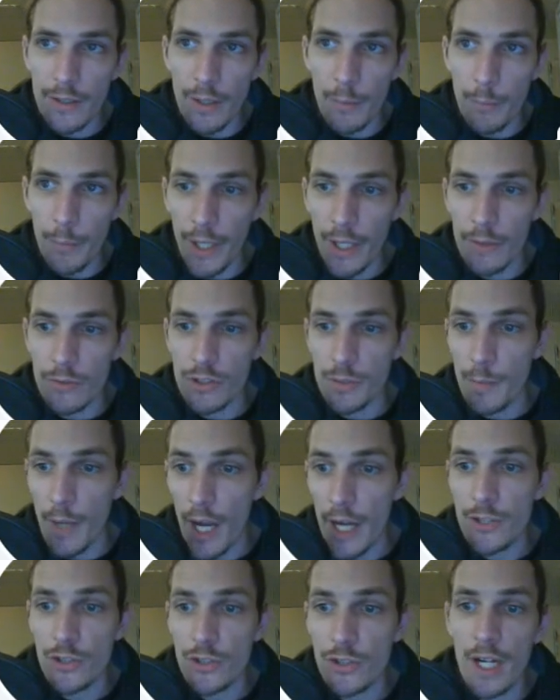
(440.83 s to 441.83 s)
compared to
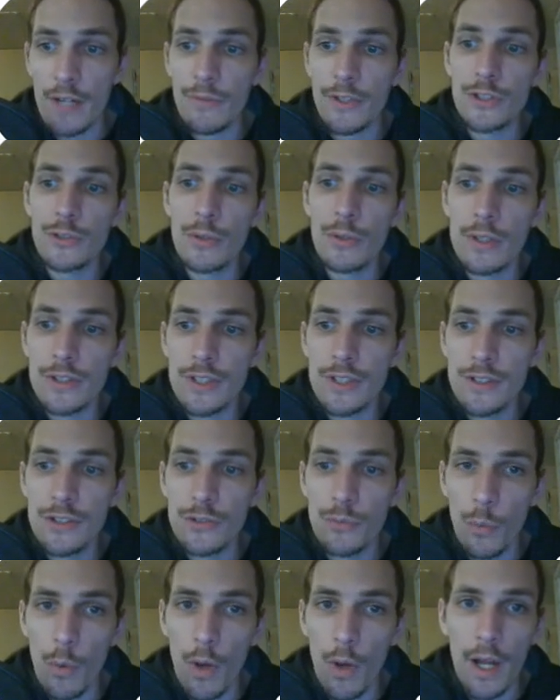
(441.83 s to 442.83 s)
my traffic sources,
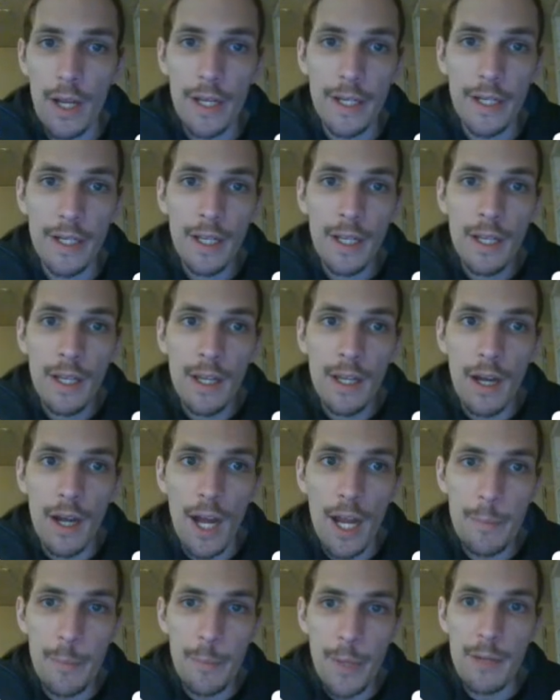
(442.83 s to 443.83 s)
why
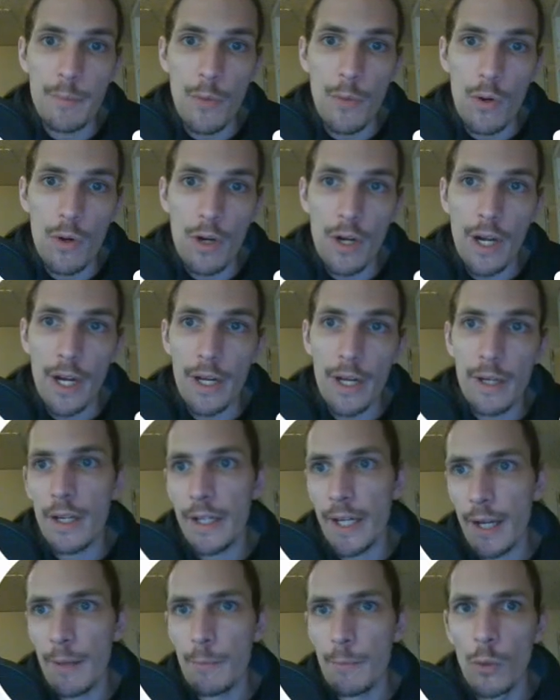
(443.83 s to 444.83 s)
I pay more and I
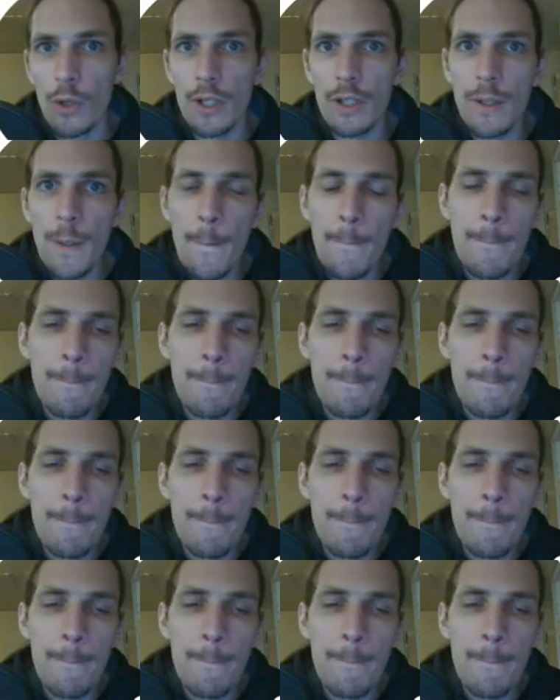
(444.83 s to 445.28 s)
get more.